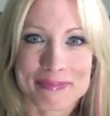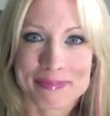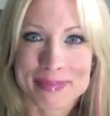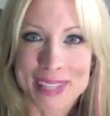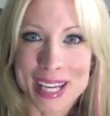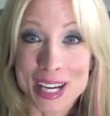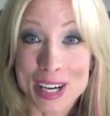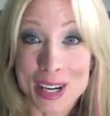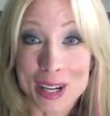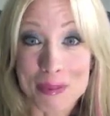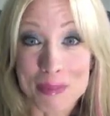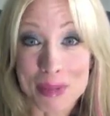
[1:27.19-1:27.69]

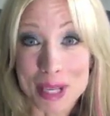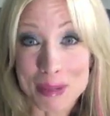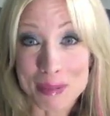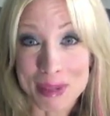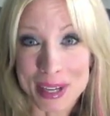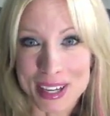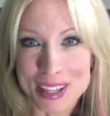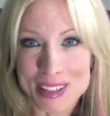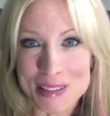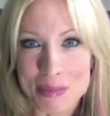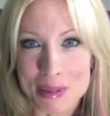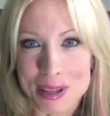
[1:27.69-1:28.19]
ended up being my
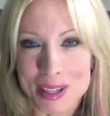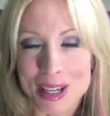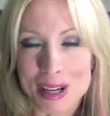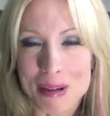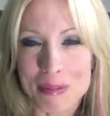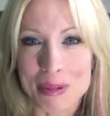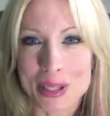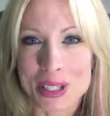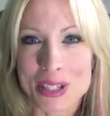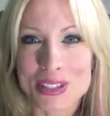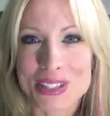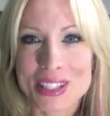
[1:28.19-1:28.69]
husband a
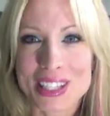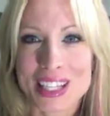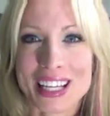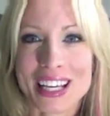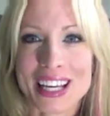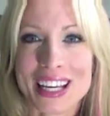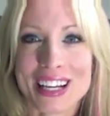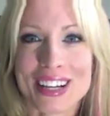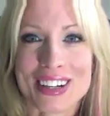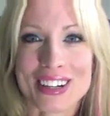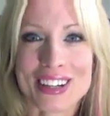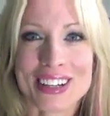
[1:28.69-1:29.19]
couple years
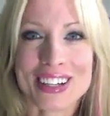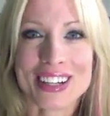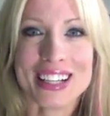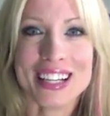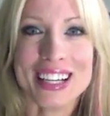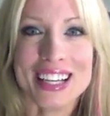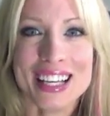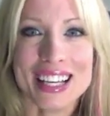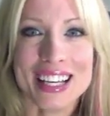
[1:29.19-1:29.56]
later.